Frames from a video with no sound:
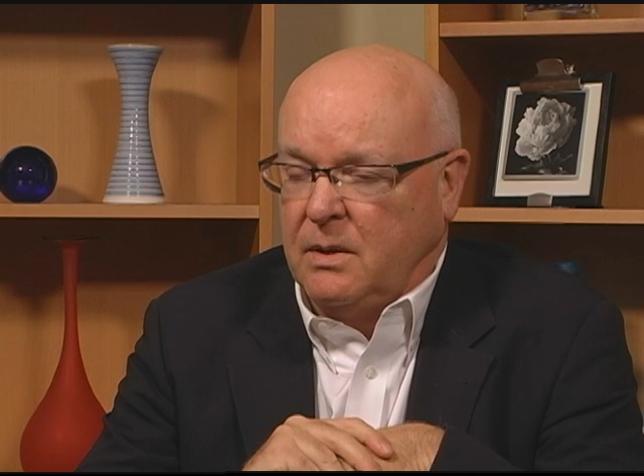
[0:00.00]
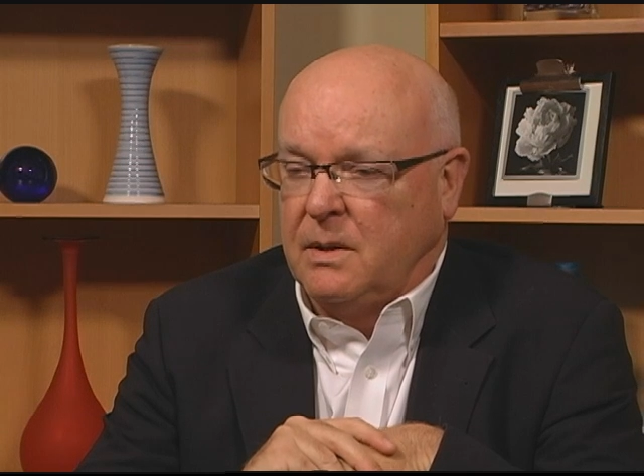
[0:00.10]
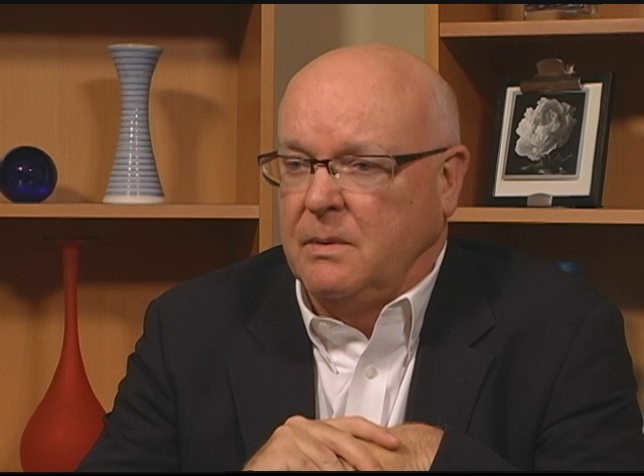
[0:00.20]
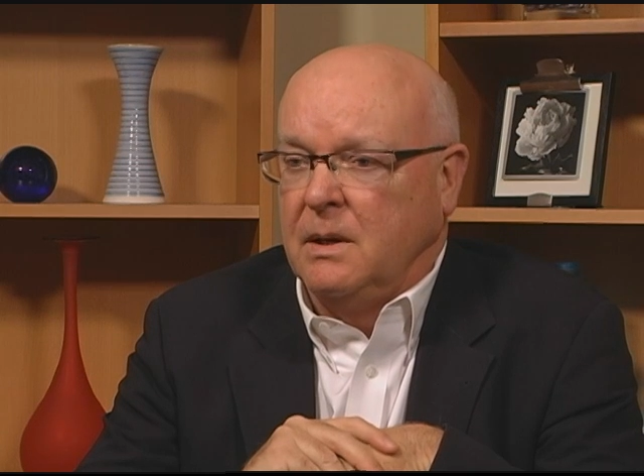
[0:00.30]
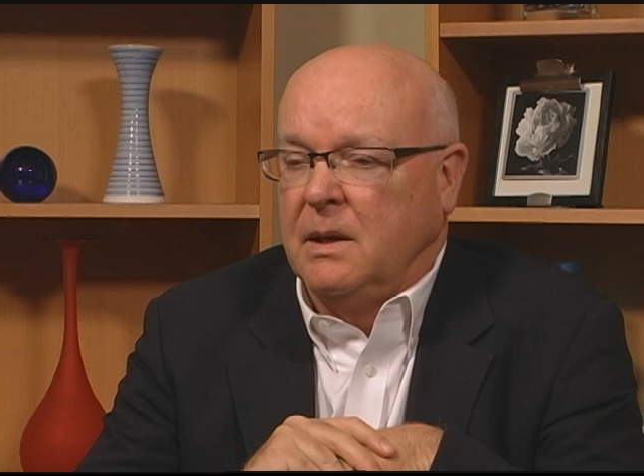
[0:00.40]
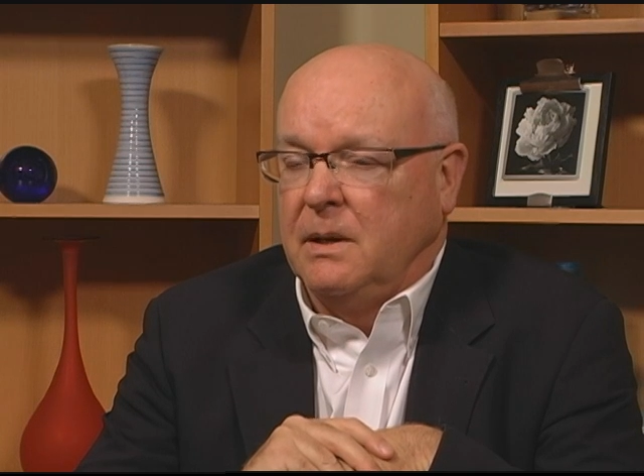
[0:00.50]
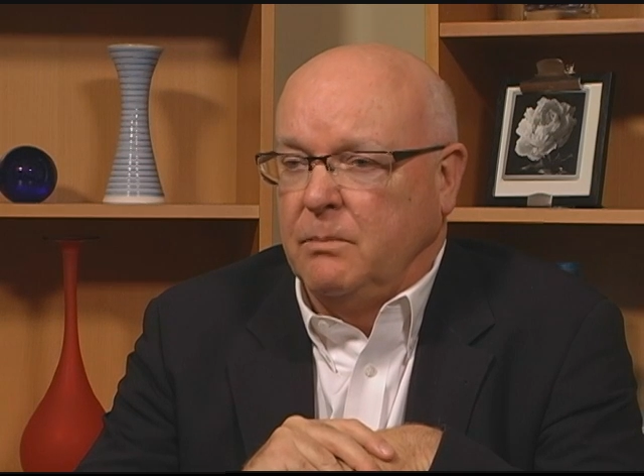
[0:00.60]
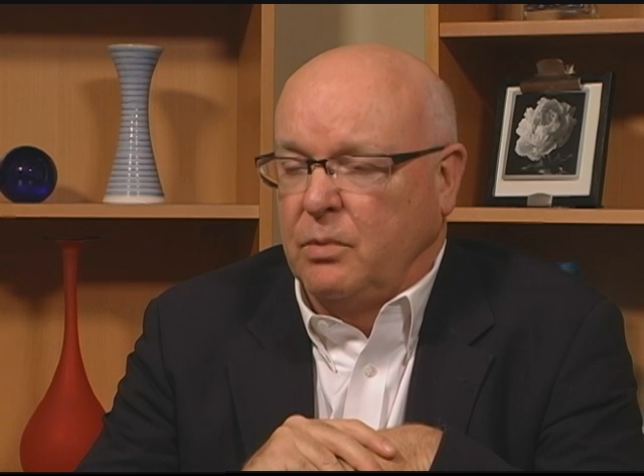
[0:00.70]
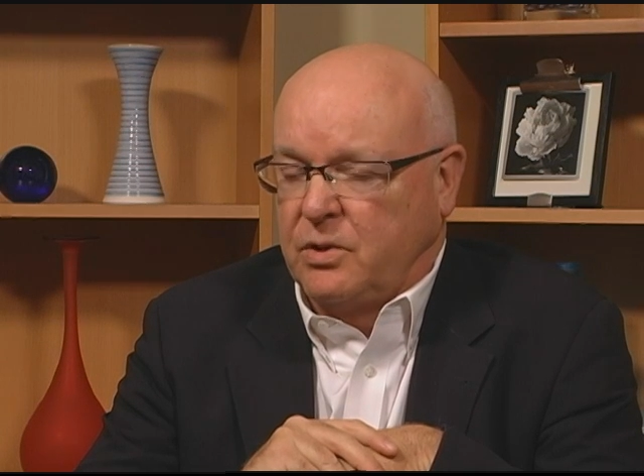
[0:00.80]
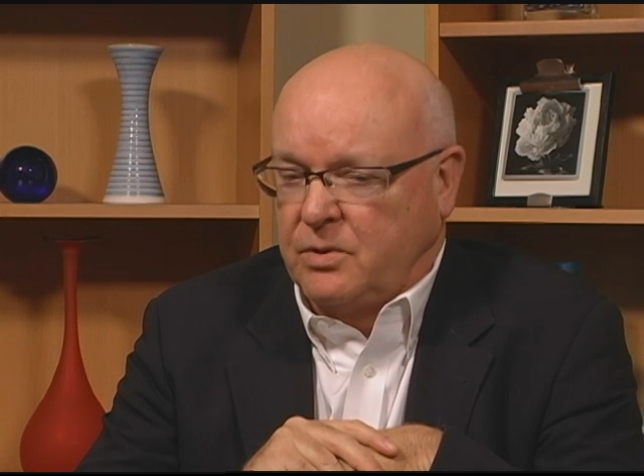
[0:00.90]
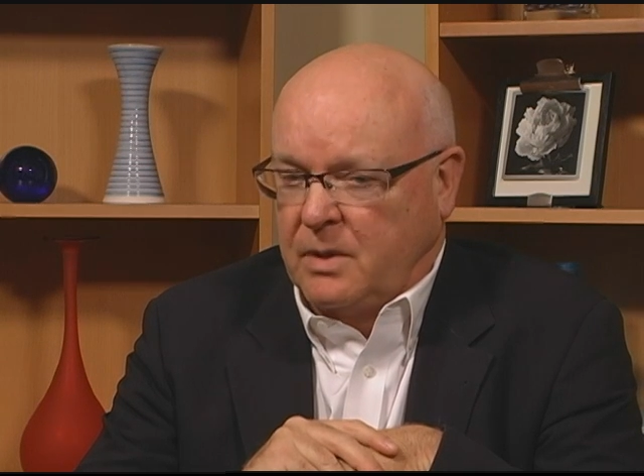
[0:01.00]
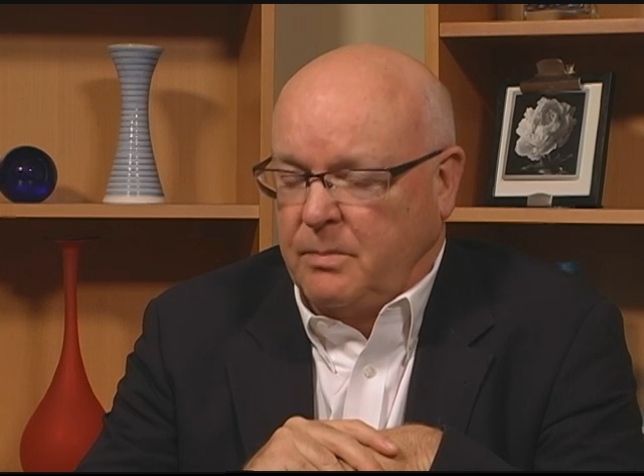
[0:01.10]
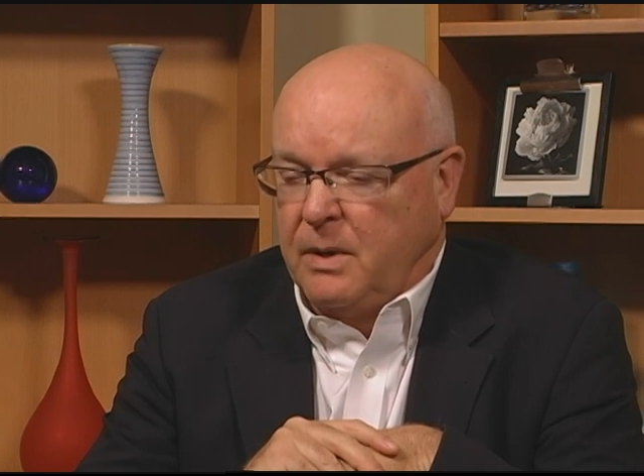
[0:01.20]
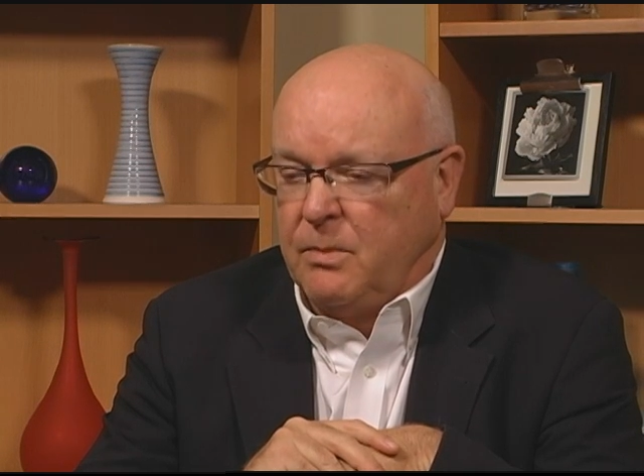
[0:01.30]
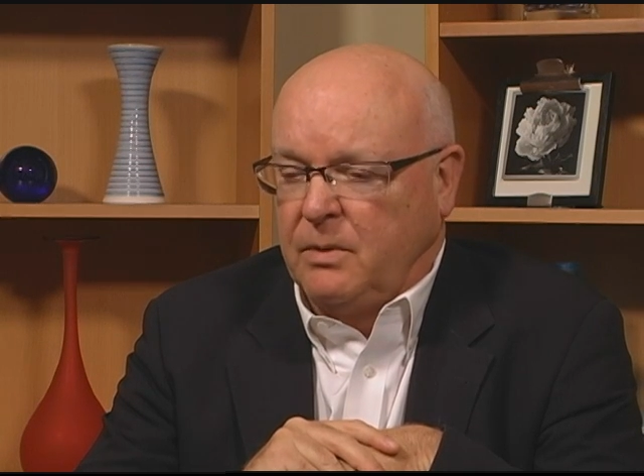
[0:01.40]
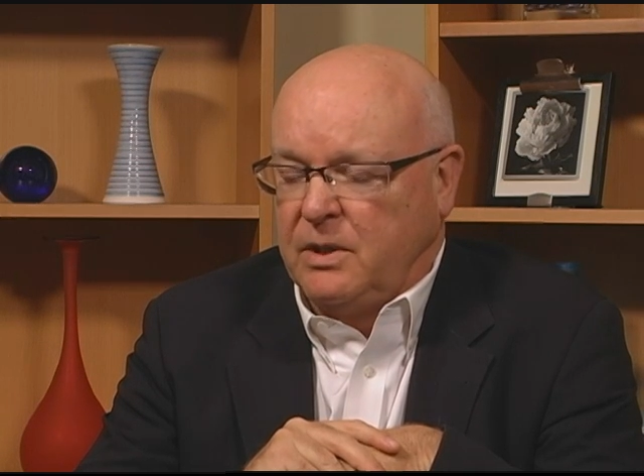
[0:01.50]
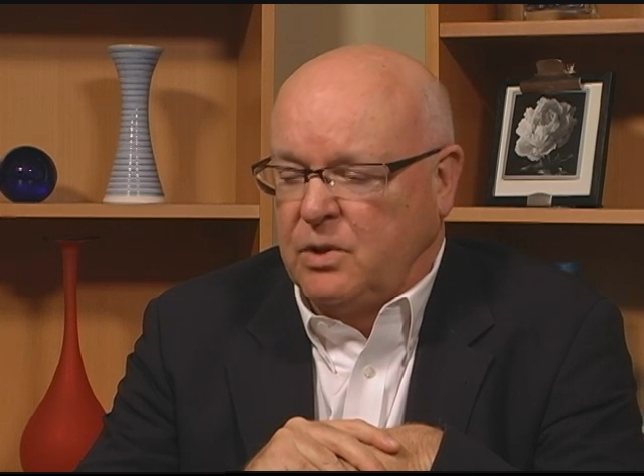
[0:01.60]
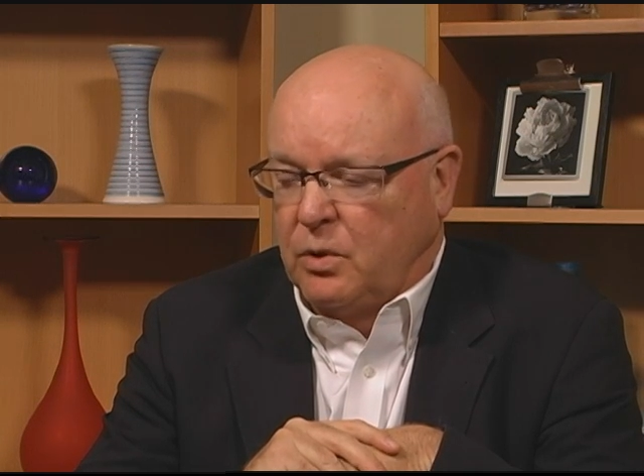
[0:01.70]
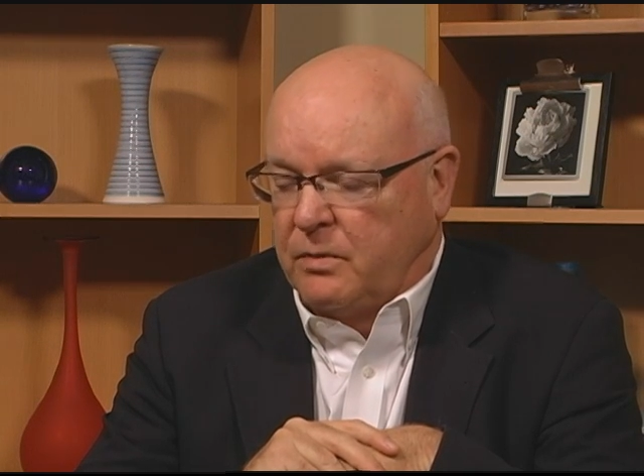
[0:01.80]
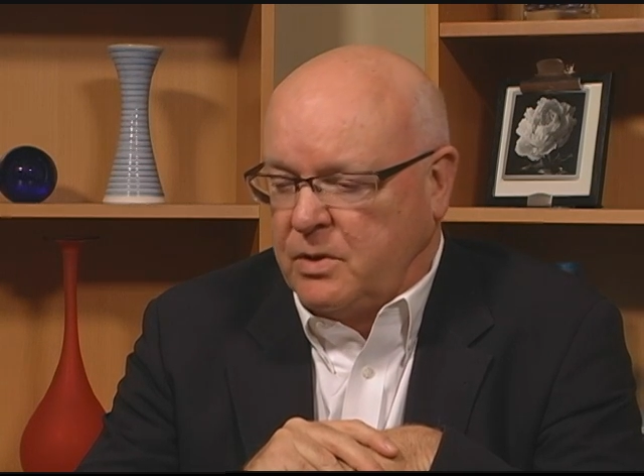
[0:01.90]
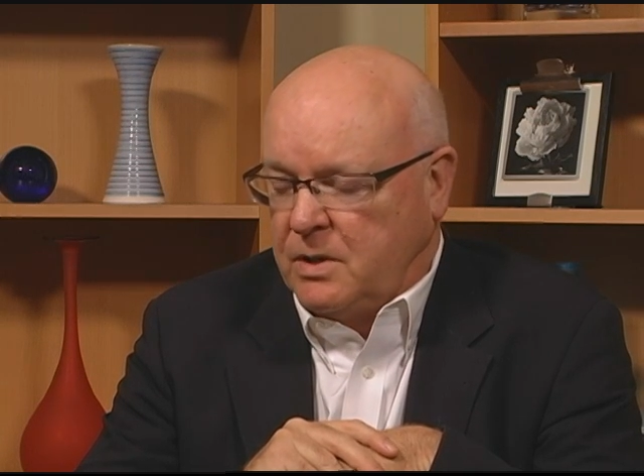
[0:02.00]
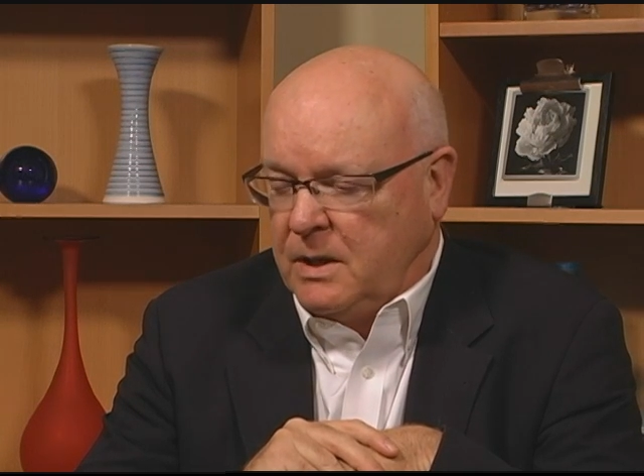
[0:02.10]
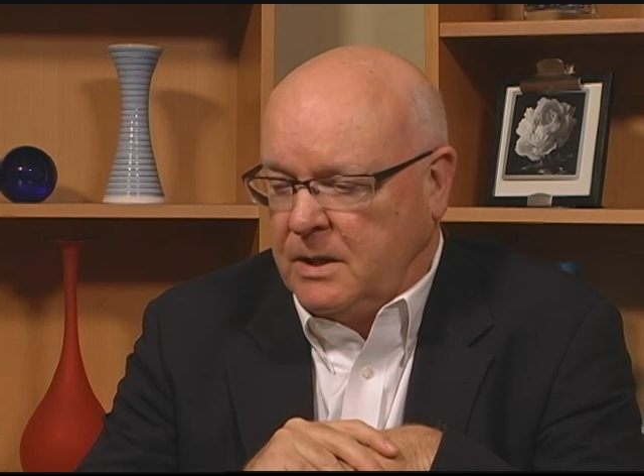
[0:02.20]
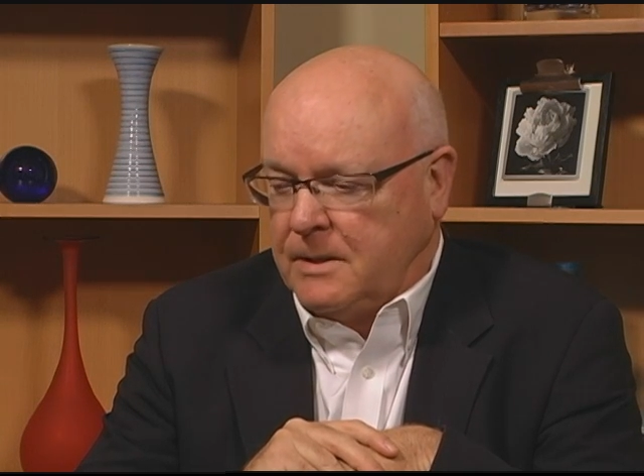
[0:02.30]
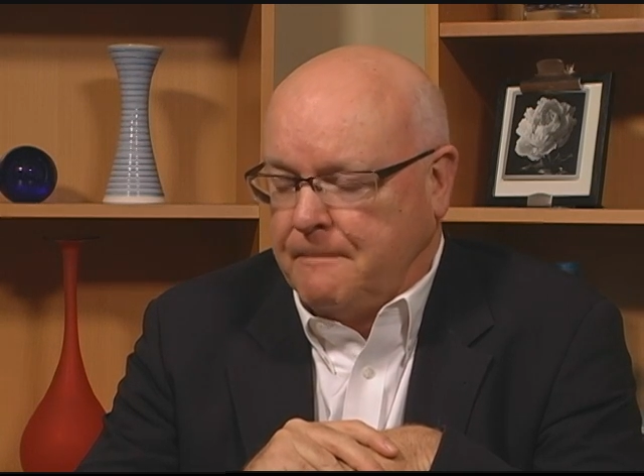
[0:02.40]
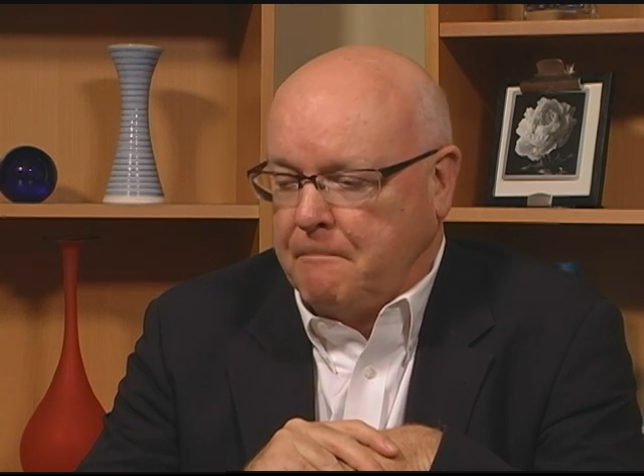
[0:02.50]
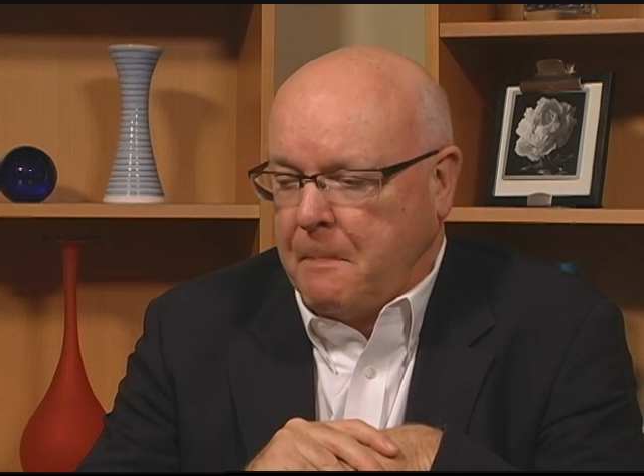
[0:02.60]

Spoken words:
The books start being released overseas.